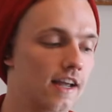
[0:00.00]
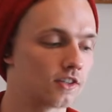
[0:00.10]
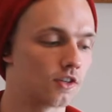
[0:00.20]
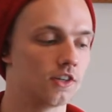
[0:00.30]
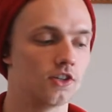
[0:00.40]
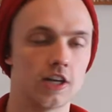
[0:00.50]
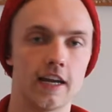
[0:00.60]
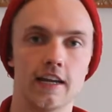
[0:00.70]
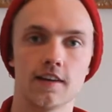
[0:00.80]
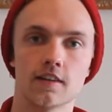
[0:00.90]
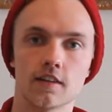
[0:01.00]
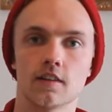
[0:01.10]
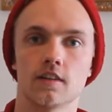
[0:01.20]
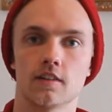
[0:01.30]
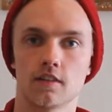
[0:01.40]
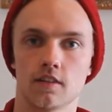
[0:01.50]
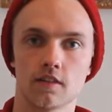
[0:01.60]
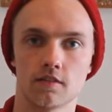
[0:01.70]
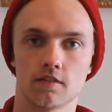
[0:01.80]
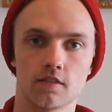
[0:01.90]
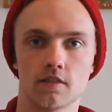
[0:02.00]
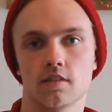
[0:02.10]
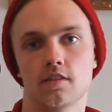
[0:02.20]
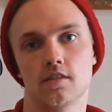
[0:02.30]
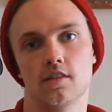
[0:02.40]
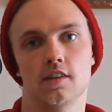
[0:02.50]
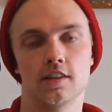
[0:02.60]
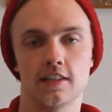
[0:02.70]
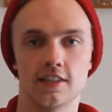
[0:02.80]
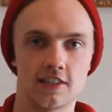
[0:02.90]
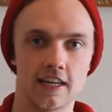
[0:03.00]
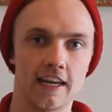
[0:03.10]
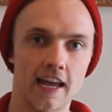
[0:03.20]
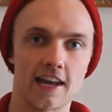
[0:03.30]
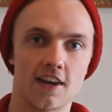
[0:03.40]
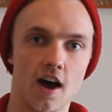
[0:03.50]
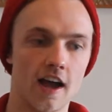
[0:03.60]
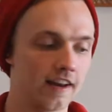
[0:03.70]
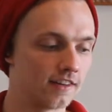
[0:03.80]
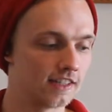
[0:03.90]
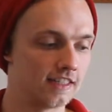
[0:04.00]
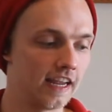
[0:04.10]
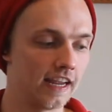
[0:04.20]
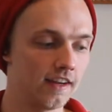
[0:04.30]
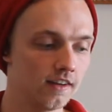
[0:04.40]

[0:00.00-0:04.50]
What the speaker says: so the G to C and 9 to D,